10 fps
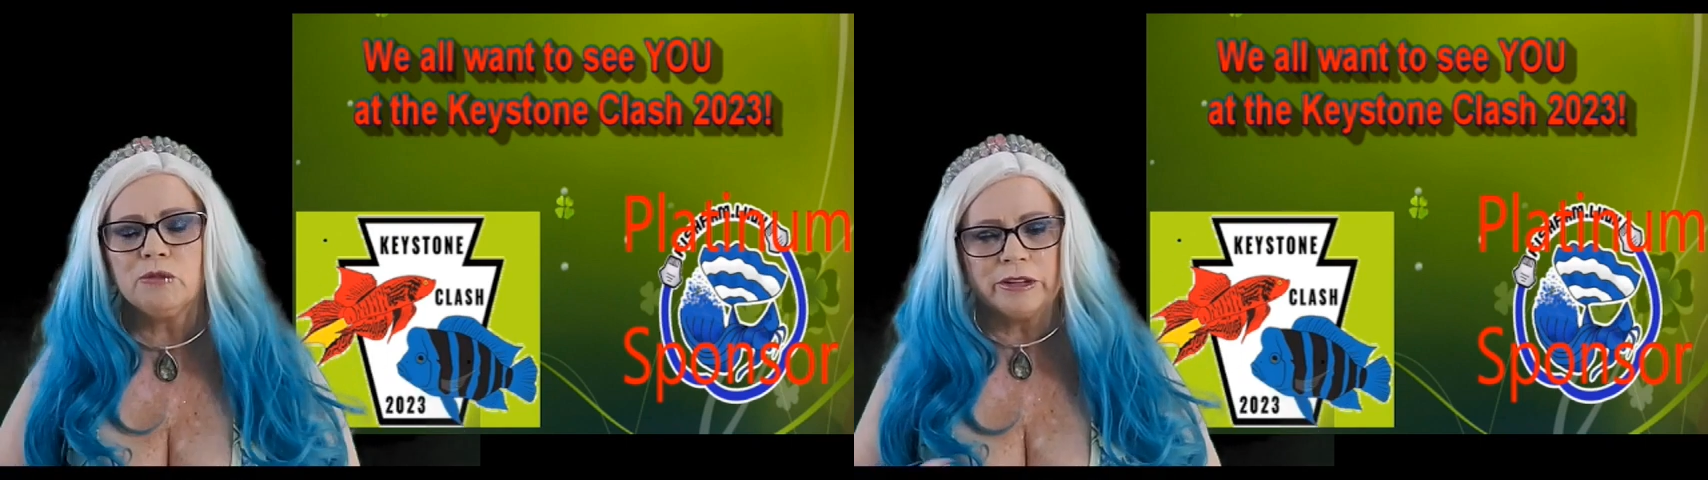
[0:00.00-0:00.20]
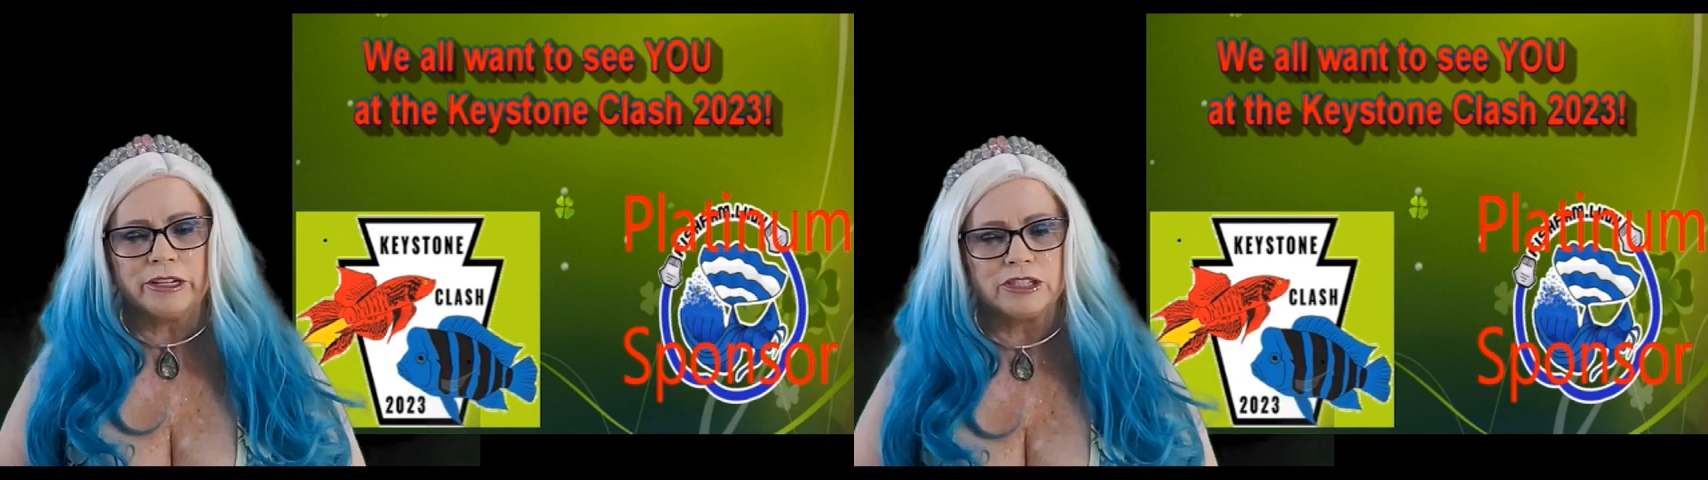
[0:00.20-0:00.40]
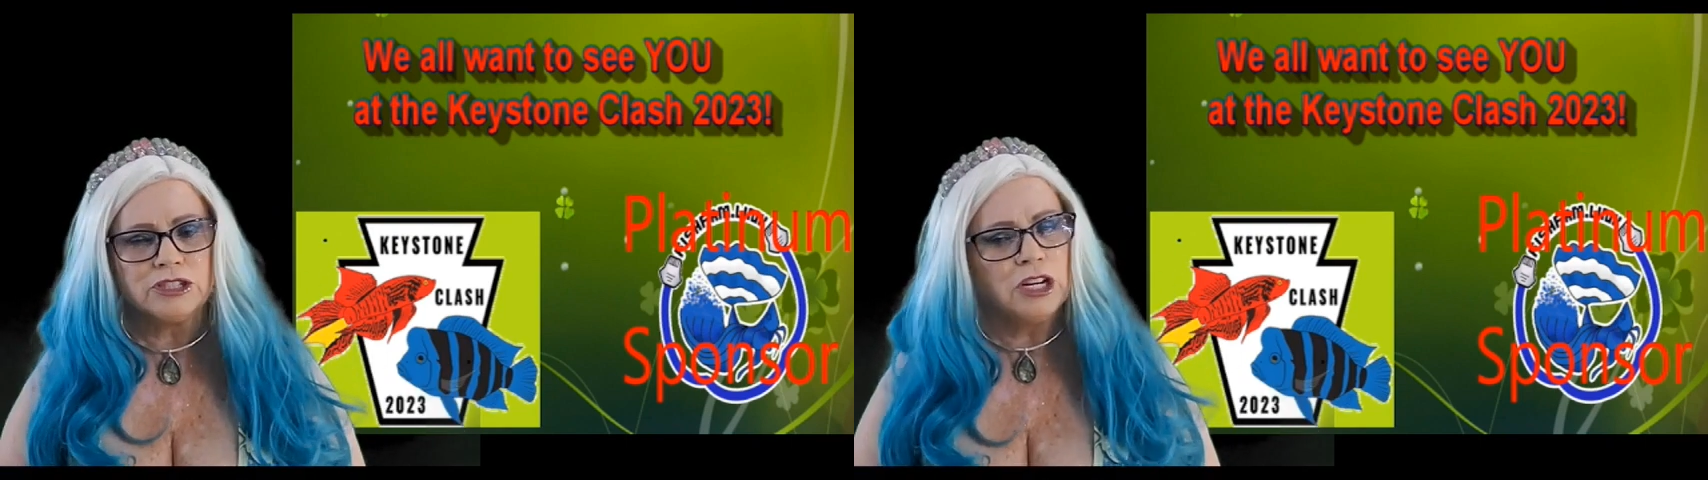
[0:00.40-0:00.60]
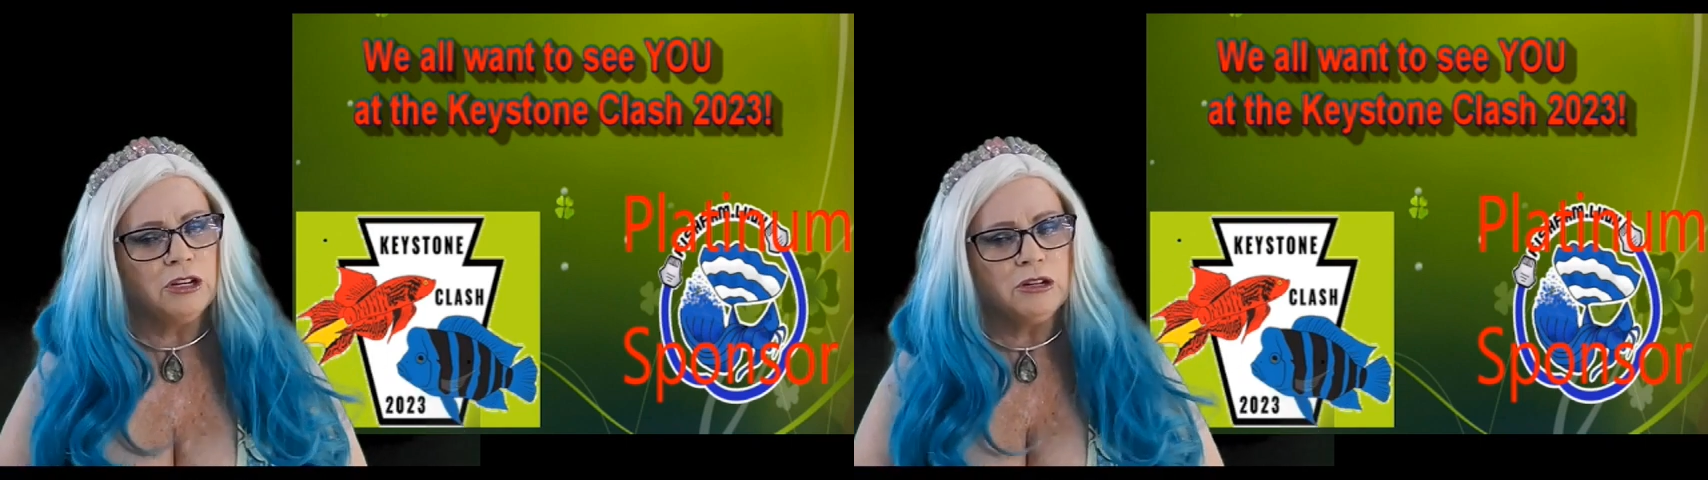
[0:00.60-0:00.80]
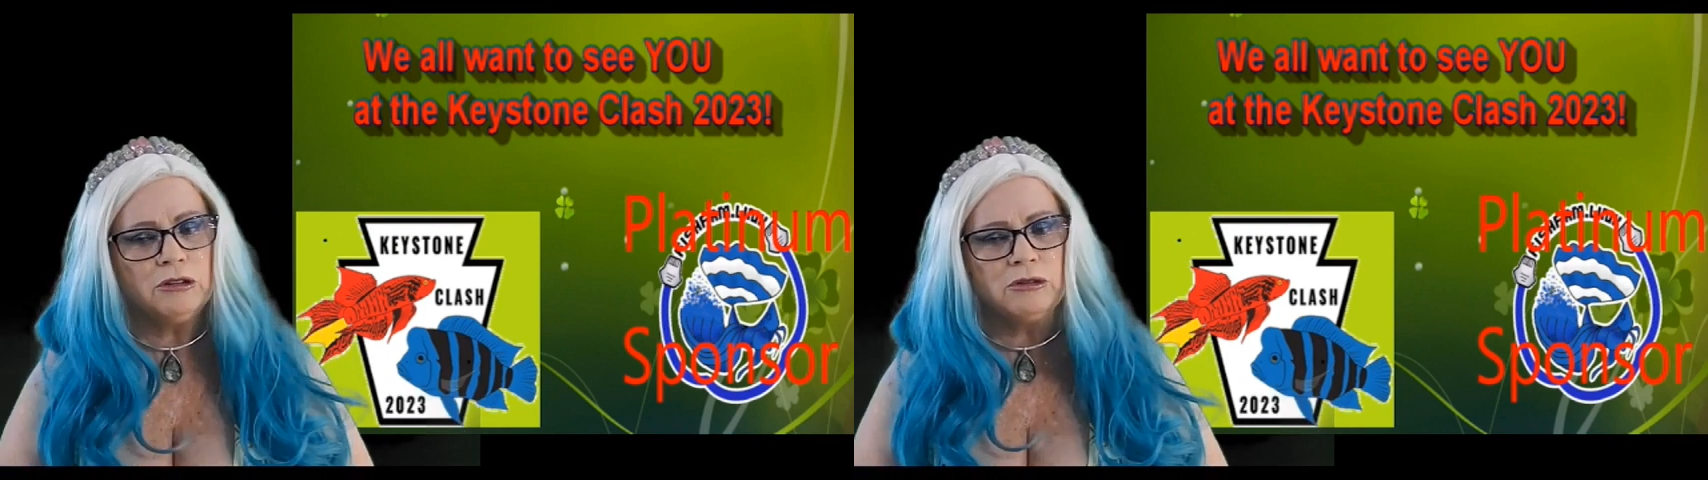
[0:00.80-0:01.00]
There's
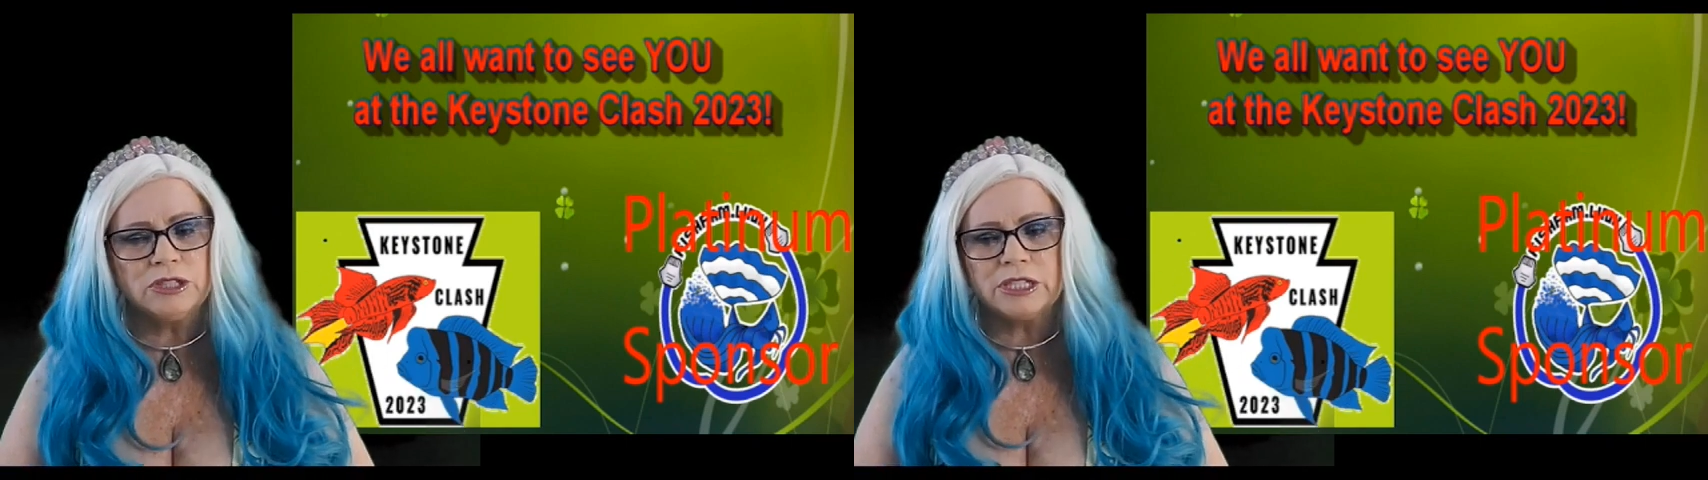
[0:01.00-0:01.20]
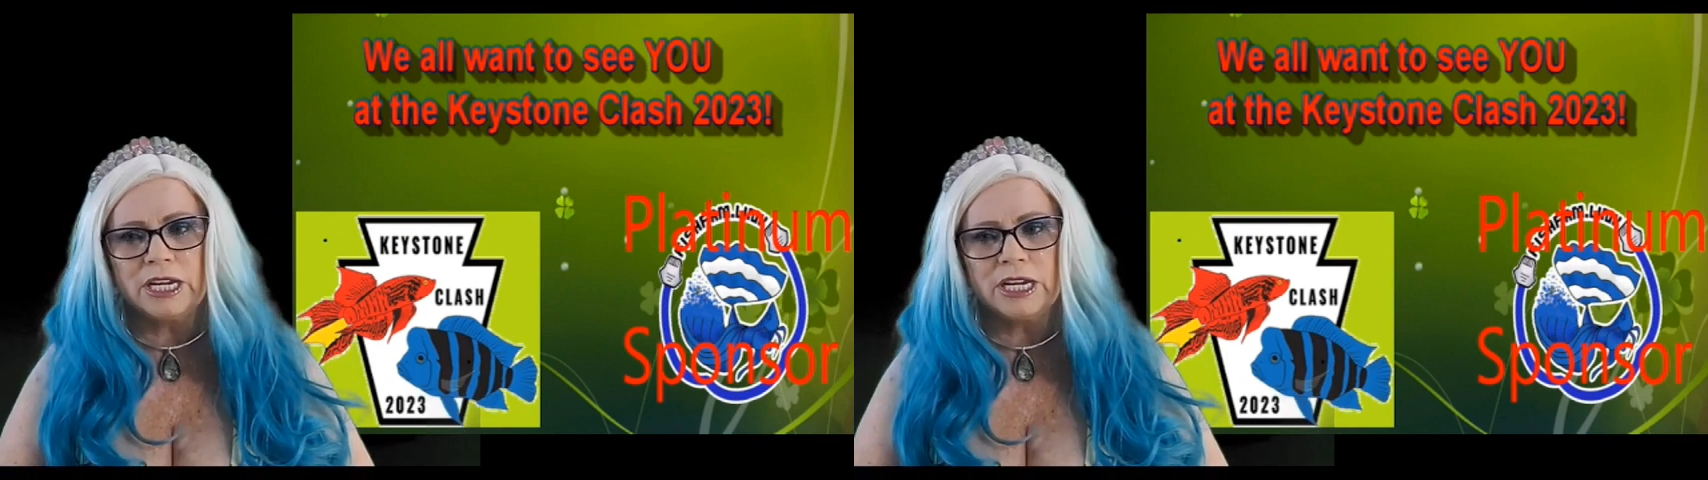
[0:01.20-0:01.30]
news.